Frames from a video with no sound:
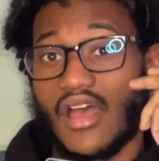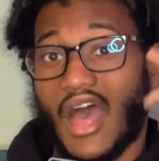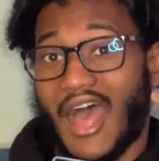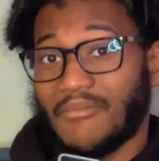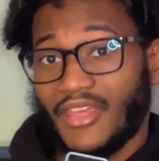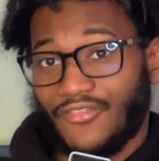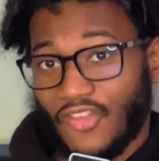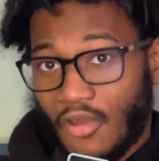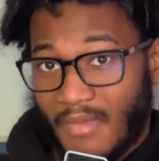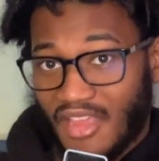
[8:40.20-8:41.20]
I'm
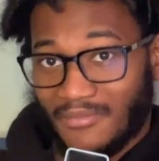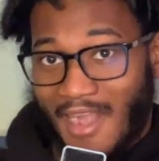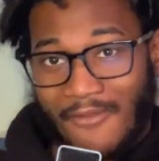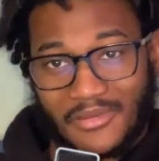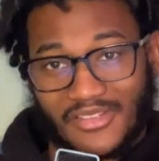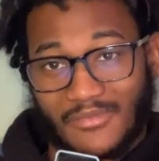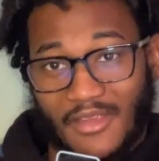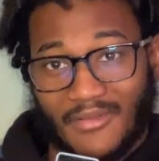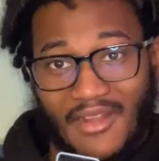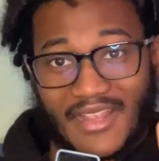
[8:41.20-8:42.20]
iffy on Mike Brown because Mike
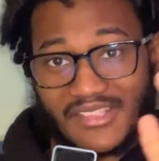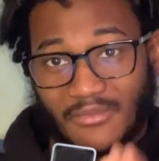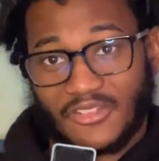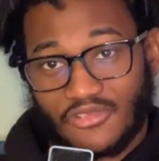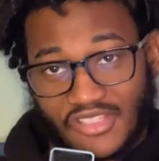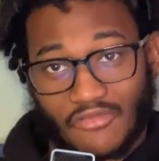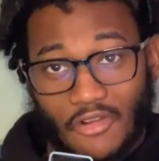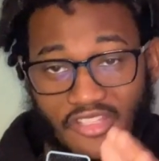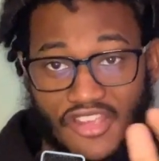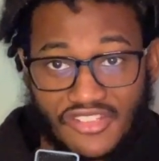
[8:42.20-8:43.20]
Brown has some interesting
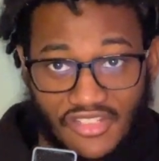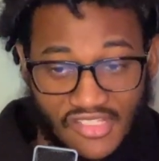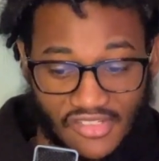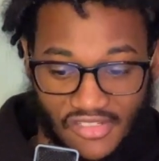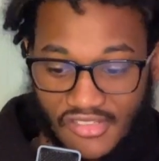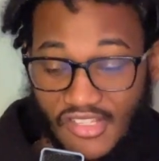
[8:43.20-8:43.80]
rotation decisions,